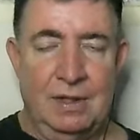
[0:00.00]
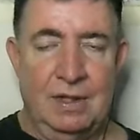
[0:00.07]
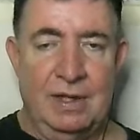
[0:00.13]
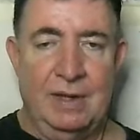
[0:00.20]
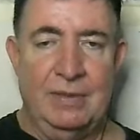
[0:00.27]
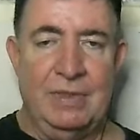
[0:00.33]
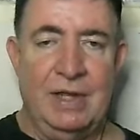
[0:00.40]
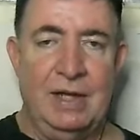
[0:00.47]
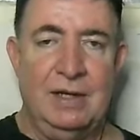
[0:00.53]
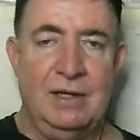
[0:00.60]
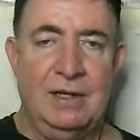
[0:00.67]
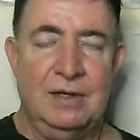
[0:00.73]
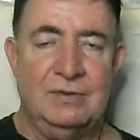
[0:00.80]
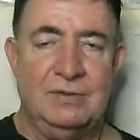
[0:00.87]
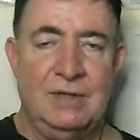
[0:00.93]
I think
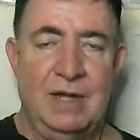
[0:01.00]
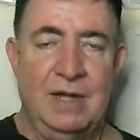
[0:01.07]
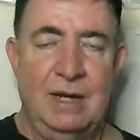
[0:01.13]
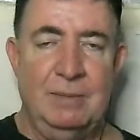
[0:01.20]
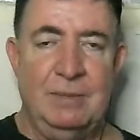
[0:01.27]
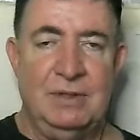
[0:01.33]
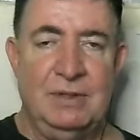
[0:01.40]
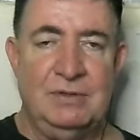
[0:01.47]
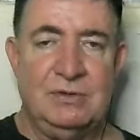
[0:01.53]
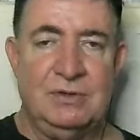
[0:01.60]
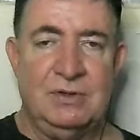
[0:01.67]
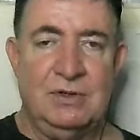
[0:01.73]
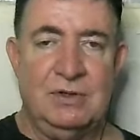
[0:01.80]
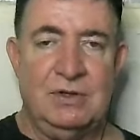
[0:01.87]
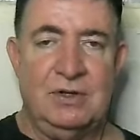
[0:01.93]
his name is
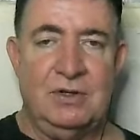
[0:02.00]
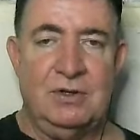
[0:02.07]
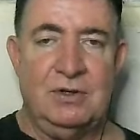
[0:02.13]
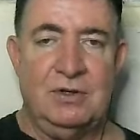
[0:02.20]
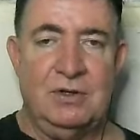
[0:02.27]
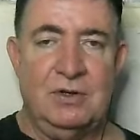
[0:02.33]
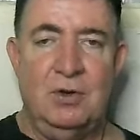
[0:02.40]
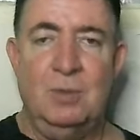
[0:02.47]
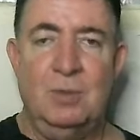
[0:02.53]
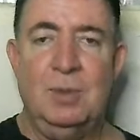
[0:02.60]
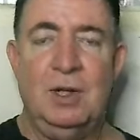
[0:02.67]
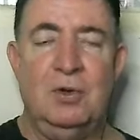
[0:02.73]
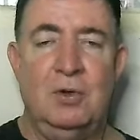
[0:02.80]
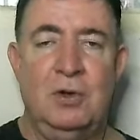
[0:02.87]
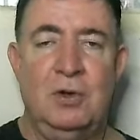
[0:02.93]

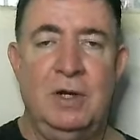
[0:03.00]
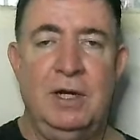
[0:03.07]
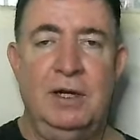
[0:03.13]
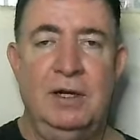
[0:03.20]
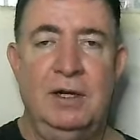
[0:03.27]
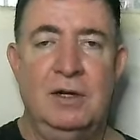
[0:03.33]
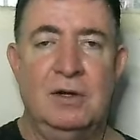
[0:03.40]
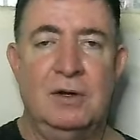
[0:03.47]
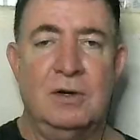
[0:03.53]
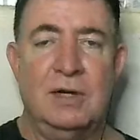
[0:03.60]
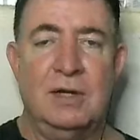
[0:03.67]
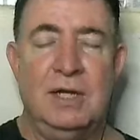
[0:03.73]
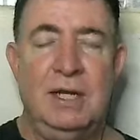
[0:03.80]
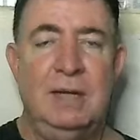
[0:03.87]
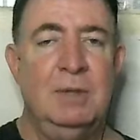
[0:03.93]
Kubaloy or
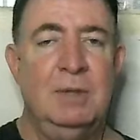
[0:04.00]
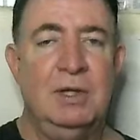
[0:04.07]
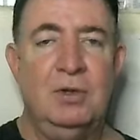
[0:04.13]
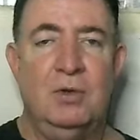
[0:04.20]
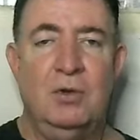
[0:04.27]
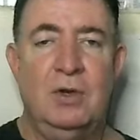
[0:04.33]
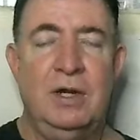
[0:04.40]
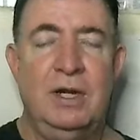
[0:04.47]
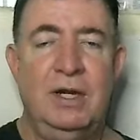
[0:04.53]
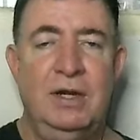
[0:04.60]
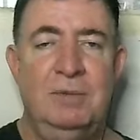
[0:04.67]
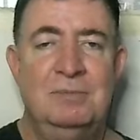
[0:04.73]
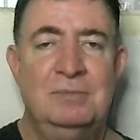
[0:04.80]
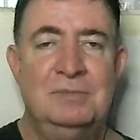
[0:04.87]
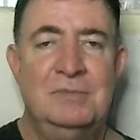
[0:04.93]
Kibaloy,
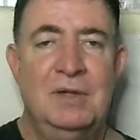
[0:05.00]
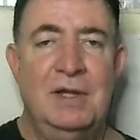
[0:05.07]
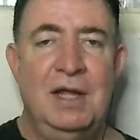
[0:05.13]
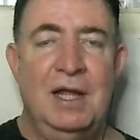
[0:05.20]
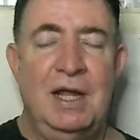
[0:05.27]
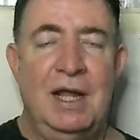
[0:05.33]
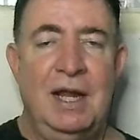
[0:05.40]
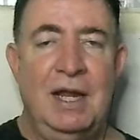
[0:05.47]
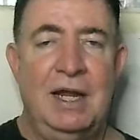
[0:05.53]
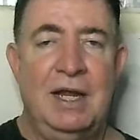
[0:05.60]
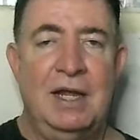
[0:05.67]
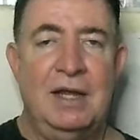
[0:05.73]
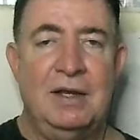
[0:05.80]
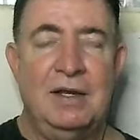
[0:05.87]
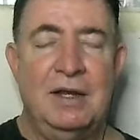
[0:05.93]

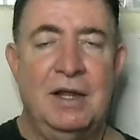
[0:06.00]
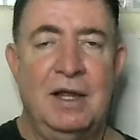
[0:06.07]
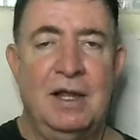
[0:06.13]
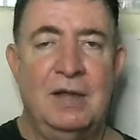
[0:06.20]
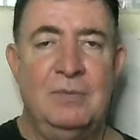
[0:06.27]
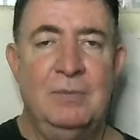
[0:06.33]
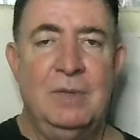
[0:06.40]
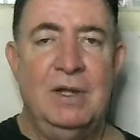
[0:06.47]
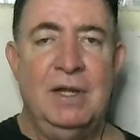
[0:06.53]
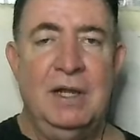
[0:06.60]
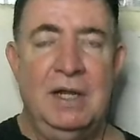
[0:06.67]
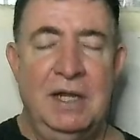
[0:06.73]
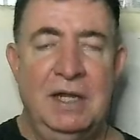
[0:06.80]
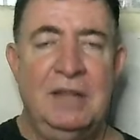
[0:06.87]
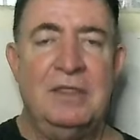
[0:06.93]
and uh,
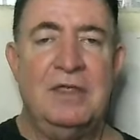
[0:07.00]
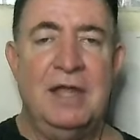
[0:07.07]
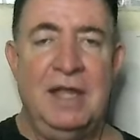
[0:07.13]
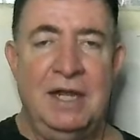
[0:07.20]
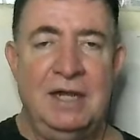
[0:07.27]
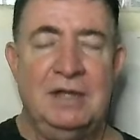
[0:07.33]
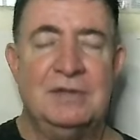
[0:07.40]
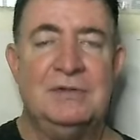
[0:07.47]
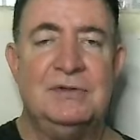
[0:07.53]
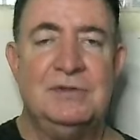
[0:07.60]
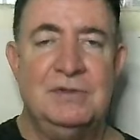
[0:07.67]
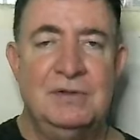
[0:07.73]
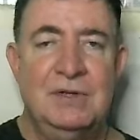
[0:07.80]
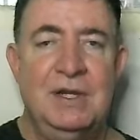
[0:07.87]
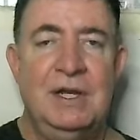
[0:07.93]
he
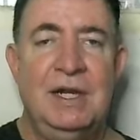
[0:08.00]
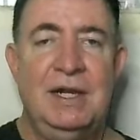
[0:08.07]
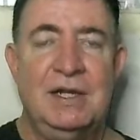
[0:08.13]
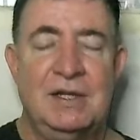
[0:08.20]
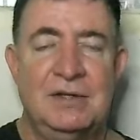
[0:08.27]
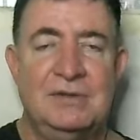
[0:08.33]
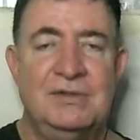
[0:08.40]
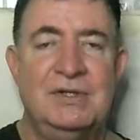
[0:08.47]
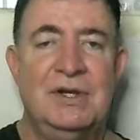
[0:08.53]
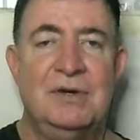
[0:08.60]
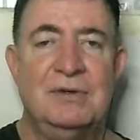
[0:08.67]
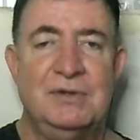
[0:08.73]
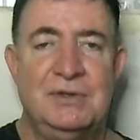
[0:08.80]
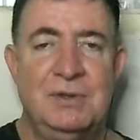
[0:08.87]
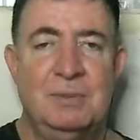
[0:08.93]
thinks, he
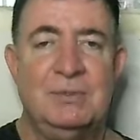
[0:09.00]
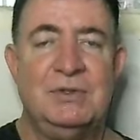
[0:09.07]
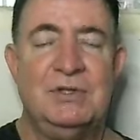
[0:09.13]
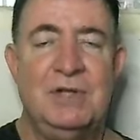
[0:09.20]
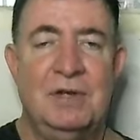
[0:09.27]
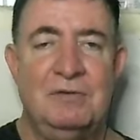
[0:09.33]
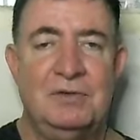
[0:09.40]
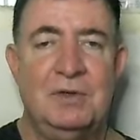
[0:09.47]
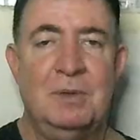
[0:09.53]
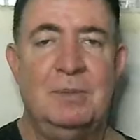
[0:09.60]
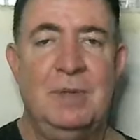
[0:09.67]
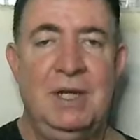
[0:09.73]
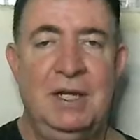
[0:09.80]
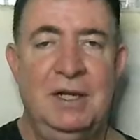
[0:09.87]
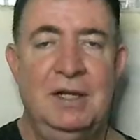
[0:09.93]
considers himself to
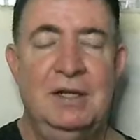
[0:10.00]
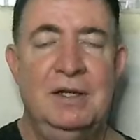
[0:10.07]
be